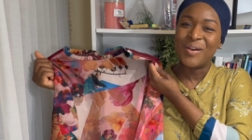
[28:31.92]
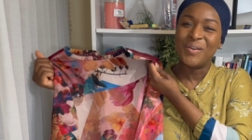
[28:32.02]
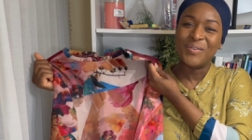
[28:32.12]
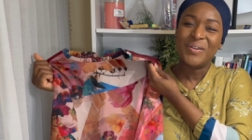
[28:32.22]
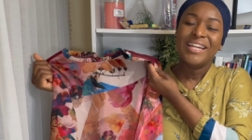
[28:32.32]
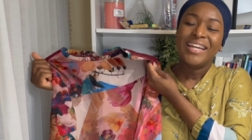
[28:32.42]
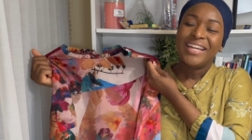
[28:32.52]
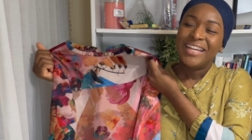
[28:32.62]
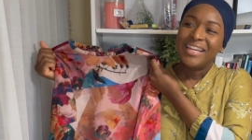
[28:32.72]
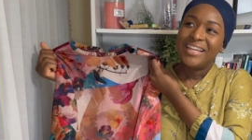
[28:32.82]
So
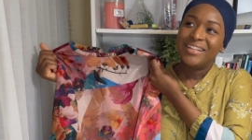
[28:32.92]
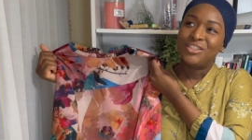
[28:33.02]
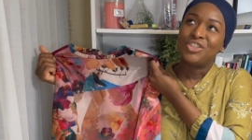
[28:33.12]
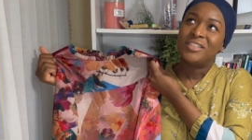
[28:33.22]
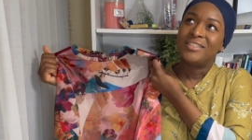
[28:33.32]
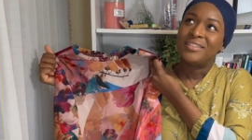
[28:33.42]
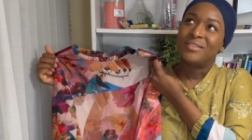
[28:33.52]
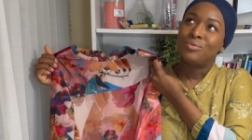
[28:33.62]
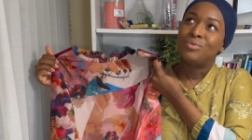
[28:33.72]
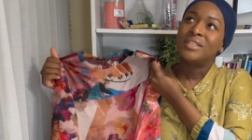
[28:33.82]
it's just
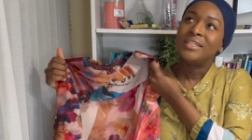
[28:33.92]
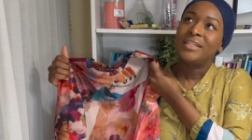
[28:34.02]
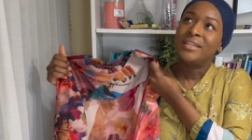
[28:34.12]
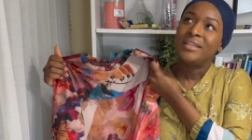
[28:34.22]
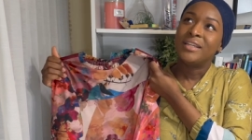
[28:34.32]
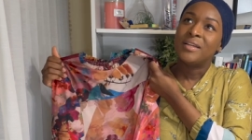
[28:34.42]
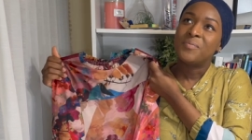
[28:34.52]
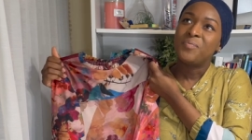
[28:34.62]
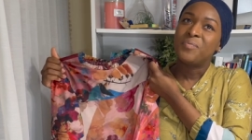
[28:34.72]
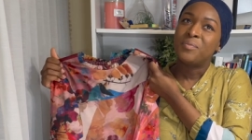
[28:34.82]
really
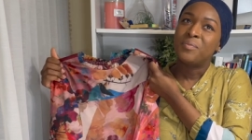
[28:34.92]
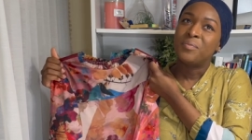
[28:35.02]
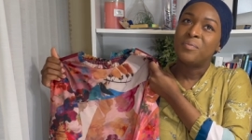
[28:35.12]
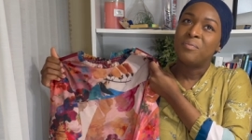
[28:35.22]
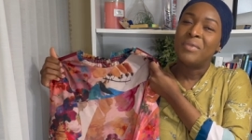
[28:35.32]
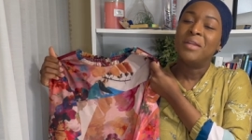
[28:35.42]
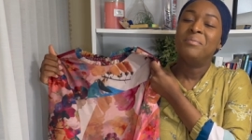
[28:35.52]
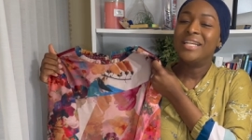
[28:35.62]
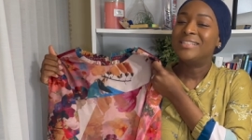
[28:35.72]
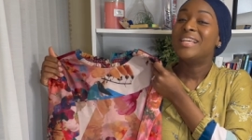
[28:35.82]
made
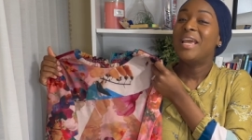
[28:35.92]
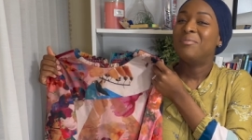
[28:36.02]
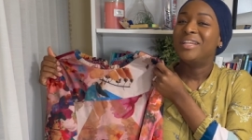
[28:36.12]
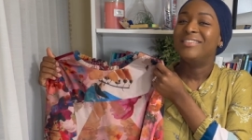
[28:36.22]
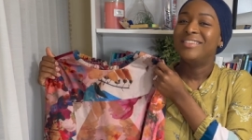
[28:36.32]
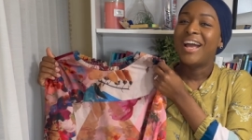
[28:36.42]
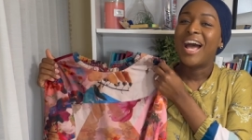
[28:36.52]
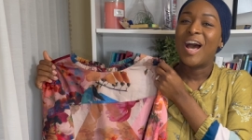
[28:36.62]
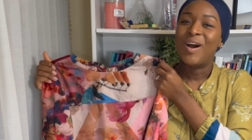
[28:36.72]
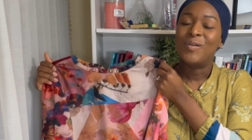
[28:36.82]
me examine
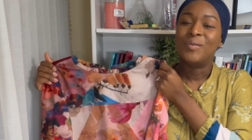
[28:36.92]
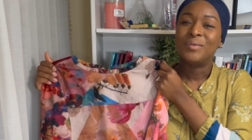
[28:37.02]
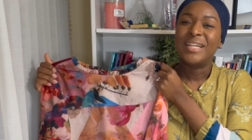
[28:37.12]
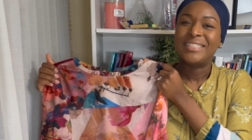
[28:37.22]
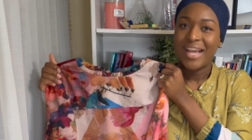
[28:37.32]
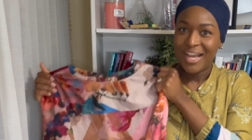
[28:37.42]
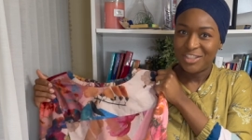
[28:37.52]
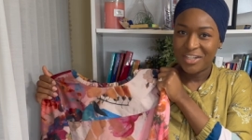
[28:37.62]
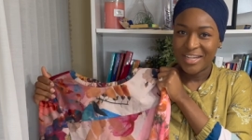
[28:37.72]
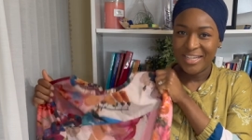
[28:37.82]
how
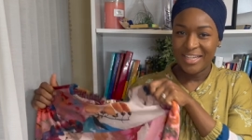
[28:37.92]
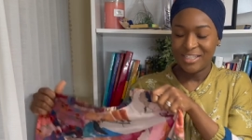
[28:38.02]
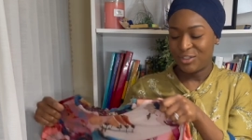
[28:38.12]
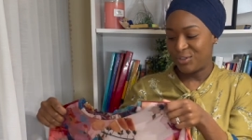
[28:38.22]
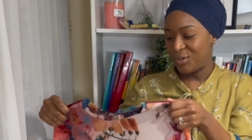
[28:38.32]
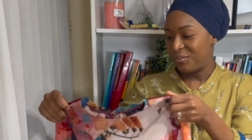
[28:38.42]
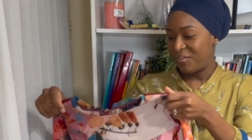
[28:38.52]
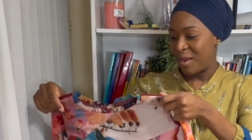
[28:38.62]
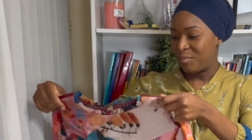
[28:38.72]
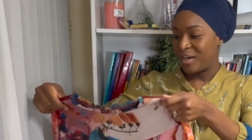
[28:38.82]
attached I can get to certain
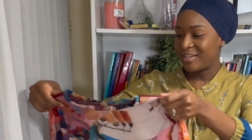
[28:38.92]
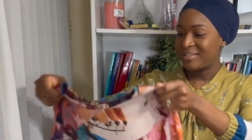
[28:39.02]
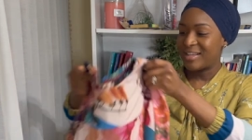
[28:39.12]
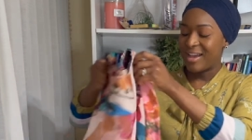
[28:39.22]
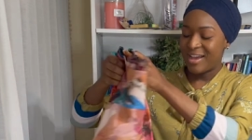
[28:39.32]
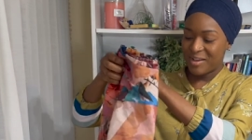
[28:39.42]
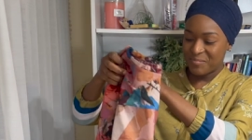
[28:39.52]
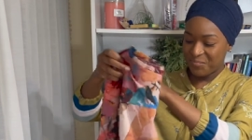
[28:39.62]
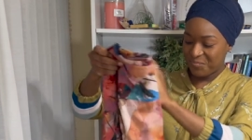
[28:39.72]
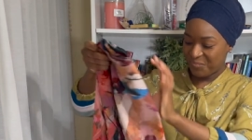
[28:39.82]
fabrics.
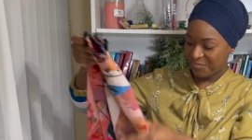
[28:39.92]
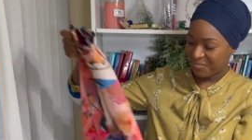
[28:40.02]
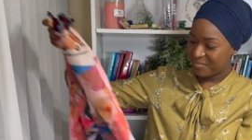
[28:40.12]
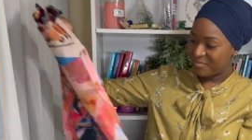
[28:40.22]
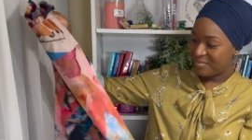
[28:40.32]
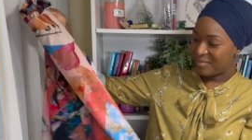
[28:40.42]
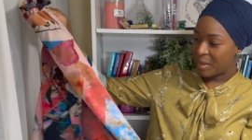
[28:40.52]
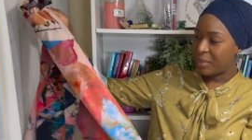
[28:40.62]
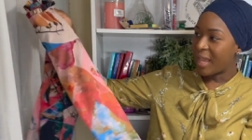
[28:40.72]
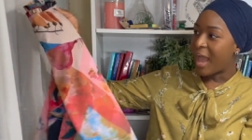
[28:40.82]
Um,
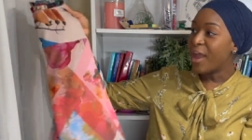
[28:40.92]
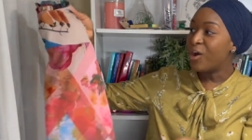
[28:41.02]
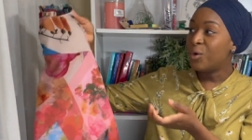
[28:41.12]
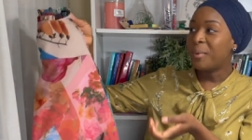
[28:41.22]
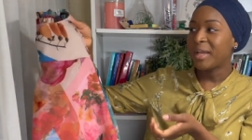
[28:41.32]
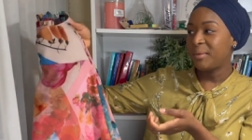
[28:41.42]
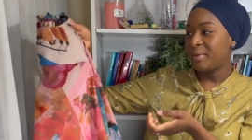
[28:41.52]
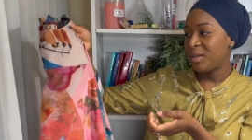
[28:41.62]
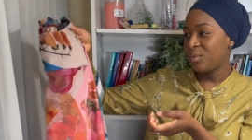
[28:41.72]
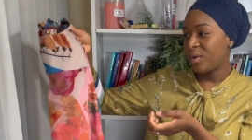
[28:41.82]
but yeah, I hope I can
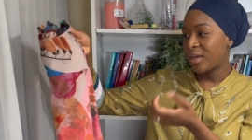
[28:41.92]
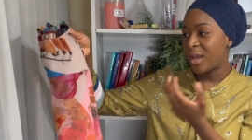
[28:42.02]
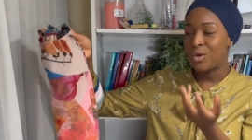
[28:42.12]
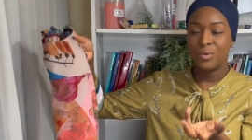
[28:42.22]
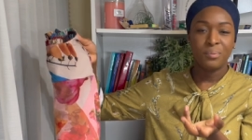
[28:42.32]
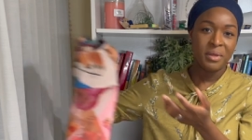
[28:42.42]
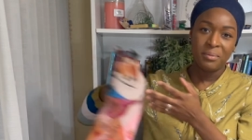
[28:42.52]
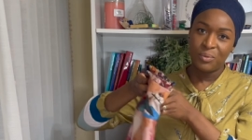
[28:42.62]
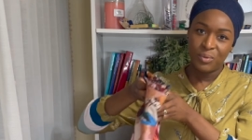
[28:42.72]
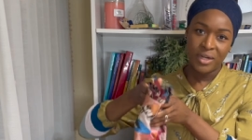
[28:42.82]
make it work. I hope
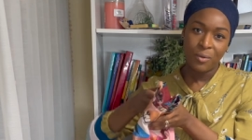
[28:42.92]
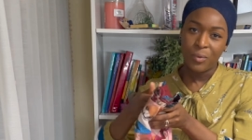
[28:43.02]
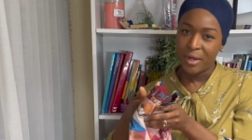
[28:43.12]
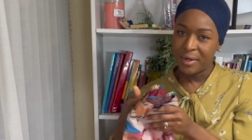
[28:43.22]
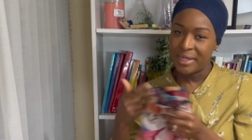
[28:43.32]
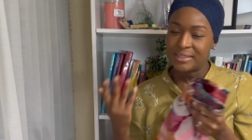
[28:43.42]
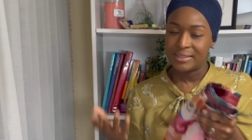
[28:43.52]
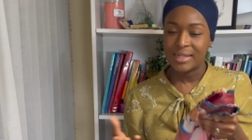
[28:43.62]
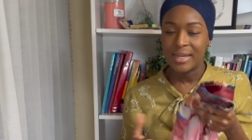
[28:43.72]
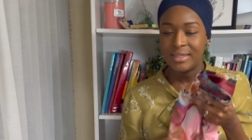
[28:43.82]
maybe when I wear it and
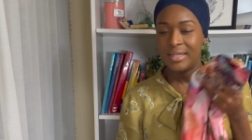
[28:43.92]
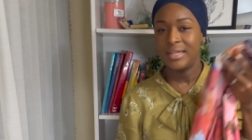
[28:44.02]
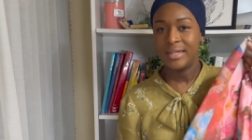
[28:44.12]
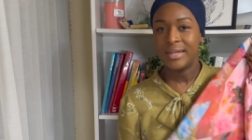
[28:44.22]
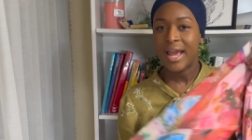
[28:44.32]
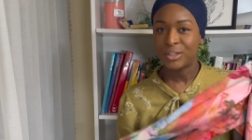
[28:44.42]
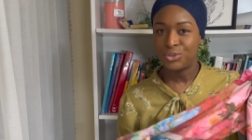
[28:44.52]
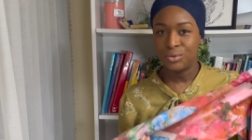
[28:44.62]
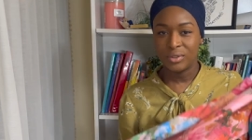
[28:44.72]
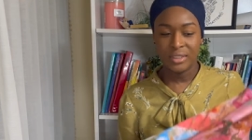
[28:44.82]
style it in an
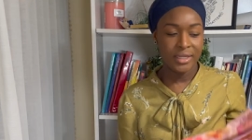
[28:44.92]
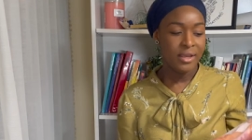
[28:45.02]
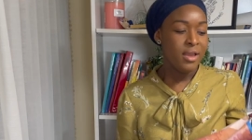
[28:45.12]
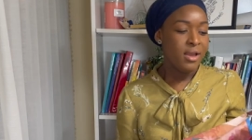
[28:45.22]
actually